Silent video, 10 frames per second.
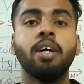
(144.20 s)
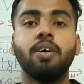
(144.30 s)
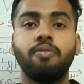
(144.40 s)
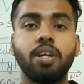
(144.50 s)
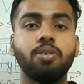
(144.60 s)

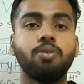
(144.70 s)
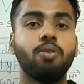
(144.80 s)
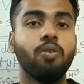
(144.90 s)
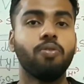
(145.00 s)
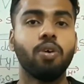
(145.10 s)
when you
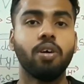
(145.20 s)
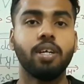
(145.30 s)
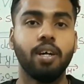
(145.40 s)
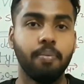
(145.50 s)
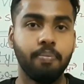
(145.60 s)
go
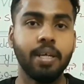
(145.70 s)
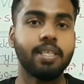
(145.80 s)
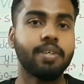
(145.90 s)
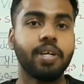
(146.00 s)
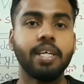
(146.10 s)
for
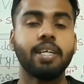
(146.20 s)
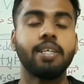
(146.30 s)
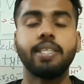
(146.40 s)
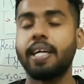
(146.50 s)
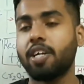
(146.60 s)
basic radical
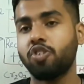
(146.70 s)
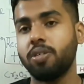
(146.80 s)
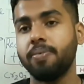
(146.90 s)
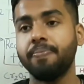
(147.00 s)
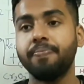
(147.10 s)
detection.